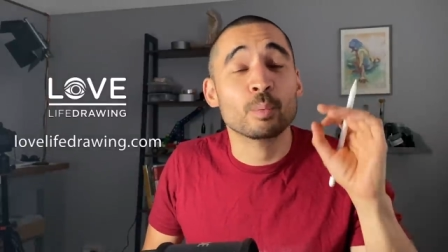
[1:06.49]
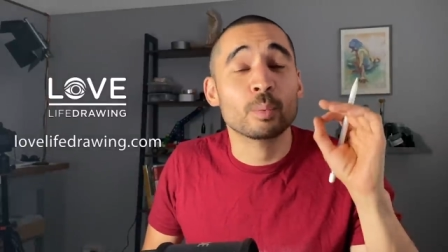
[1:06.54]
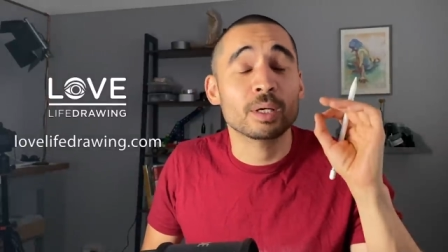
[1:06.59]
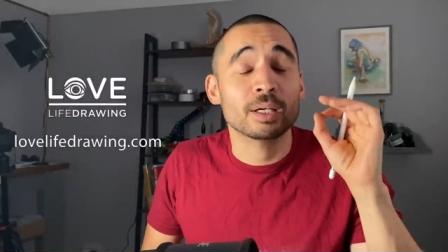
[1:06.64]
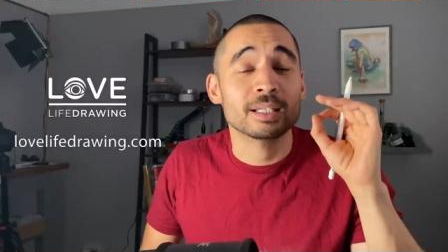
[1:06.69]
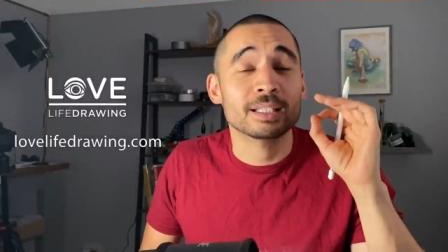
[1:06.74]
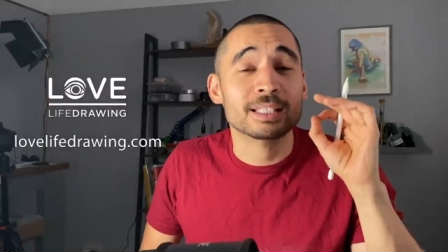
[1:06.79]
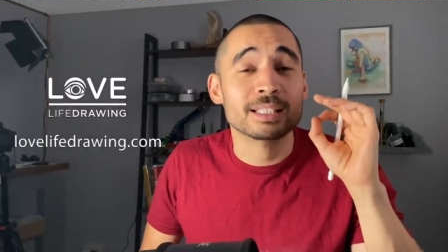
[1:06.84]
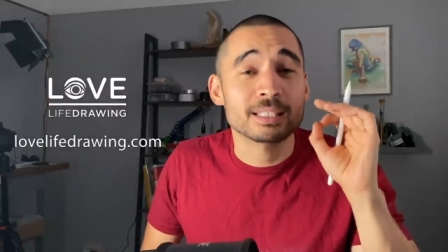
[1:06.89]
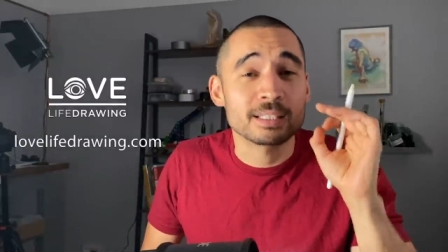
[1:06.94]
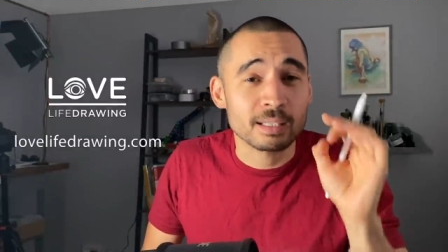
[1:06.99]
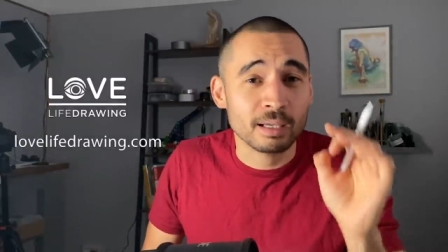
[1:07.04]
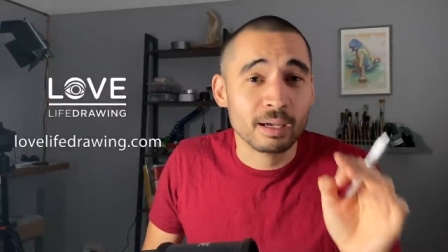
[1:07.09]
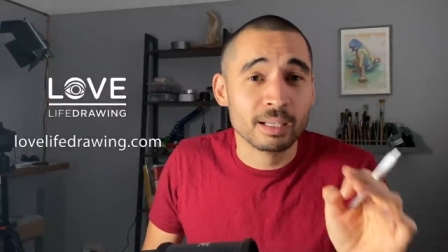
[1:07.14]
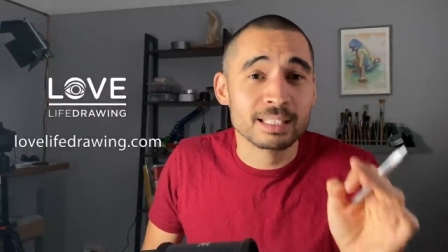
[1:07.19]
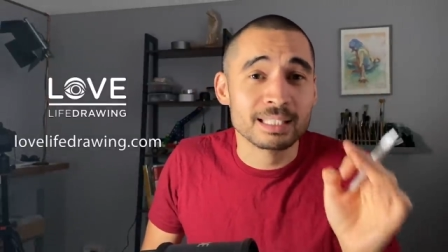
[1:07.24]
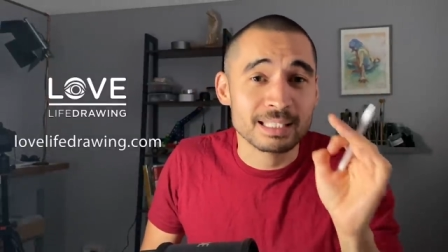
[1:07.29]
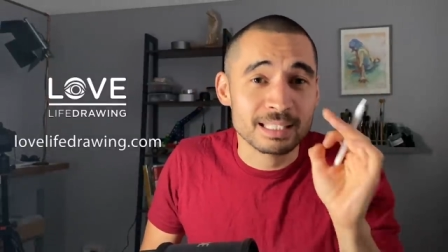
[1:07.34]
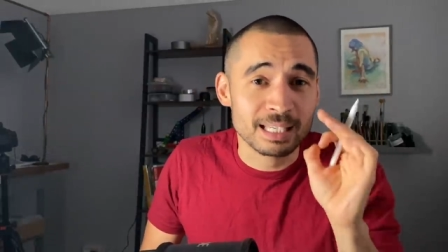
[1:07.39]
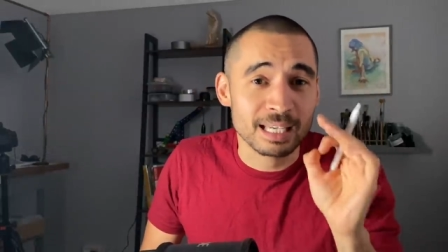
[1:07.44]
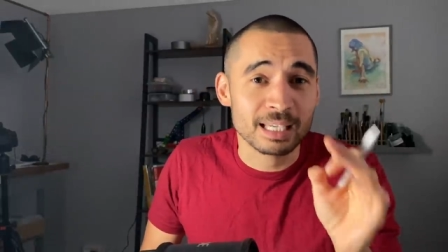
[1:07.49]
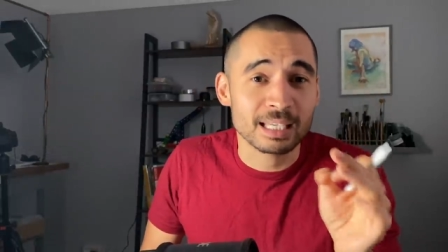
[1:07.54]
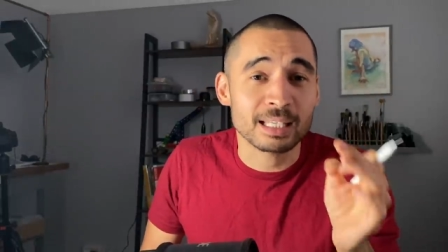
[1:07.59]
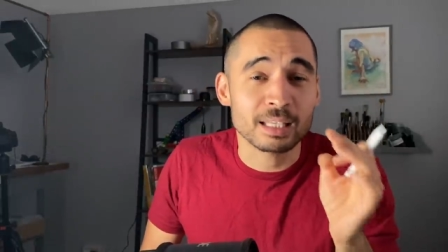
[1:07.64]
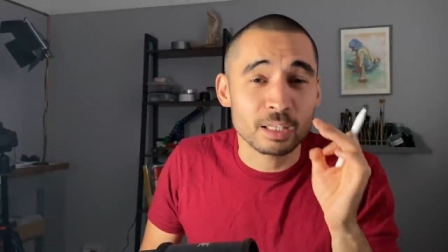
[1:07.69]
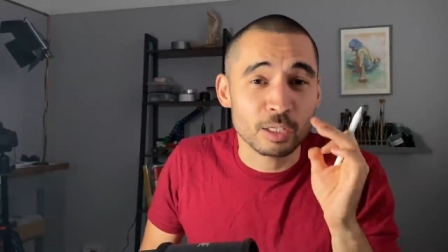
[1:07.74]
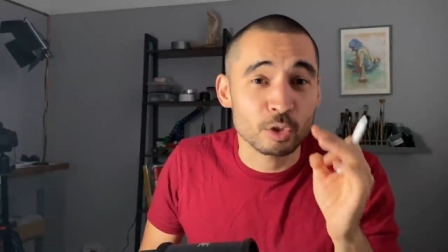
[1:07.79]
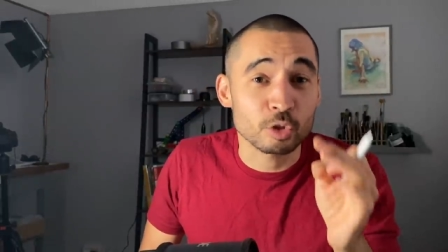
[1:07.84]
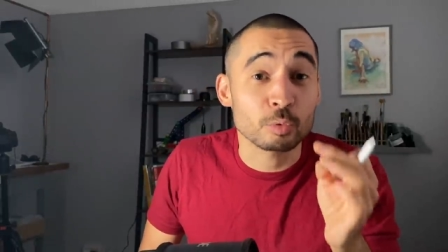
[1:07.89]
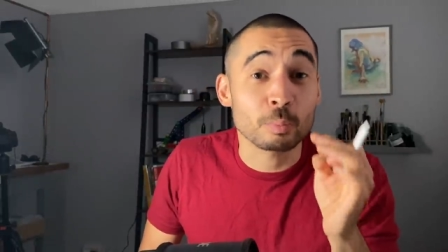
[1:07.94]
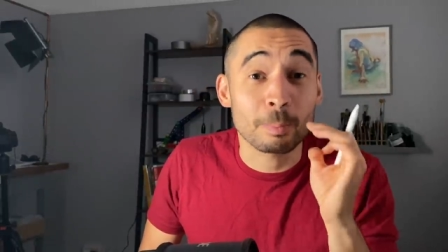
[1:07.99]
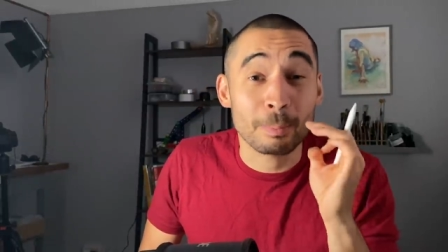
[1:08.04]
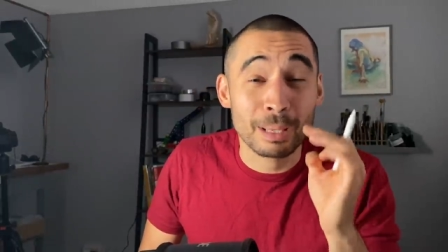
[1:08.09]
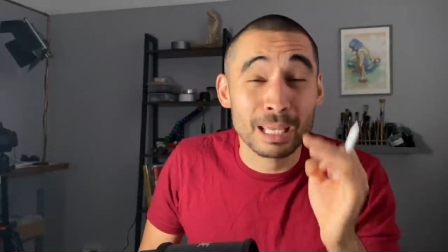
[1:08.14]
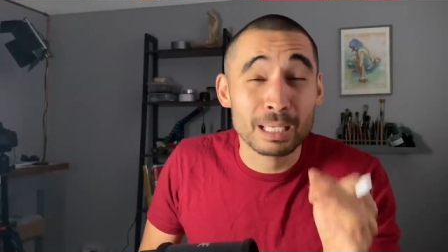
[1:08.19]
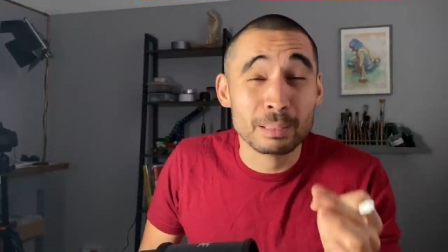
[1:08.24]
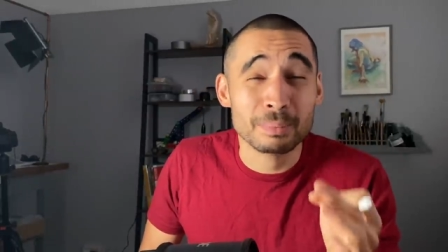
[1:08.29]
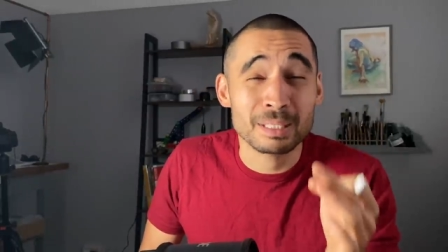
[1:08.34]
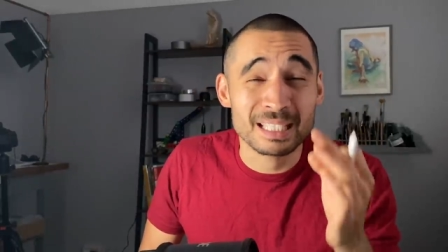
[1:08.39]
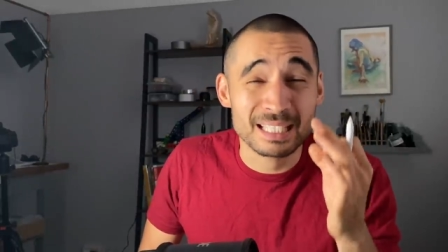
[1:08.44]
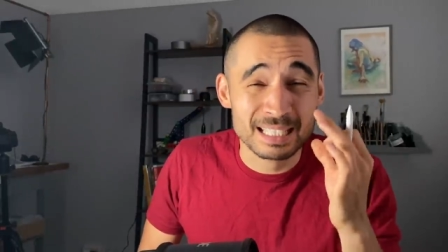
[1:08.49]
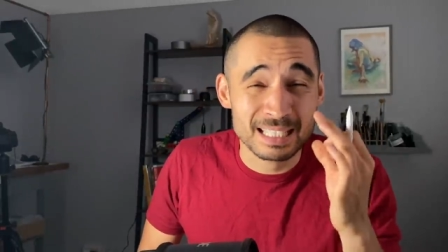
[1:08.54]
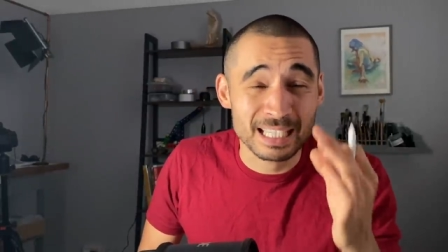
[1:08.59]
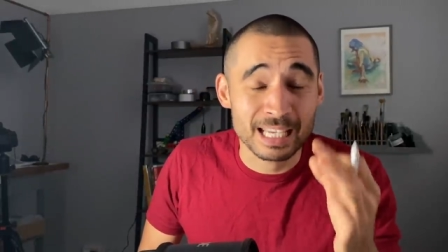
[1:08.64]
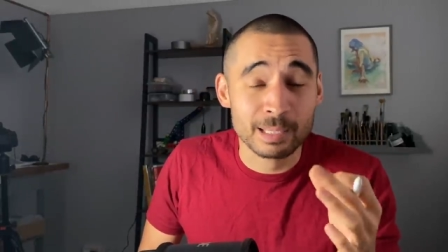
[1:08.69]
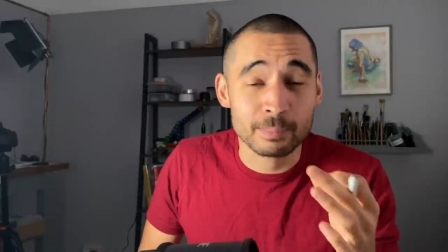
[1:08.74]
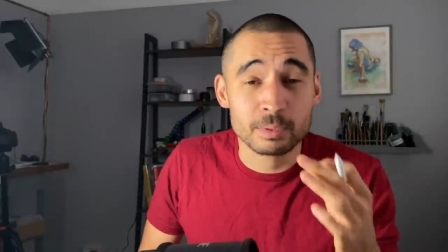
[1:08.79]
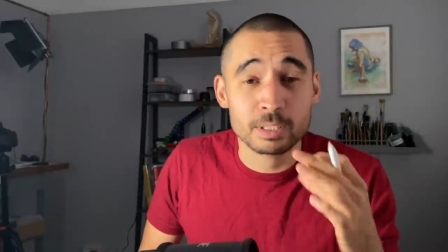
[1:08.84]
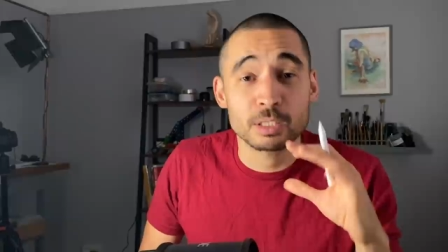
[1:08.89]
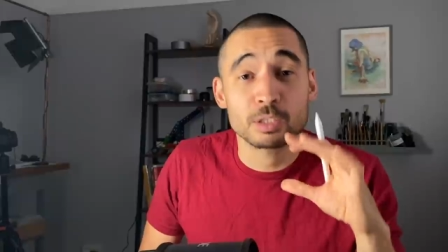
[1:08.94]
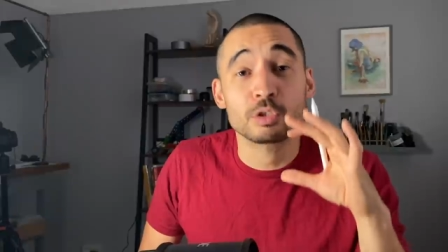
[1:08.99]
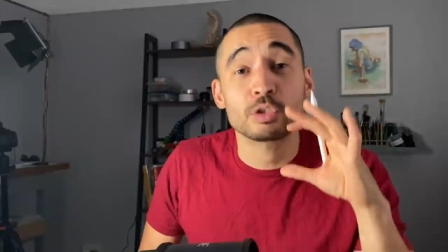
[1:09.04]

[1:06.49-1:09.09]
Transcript: we're going to start to take those baby steps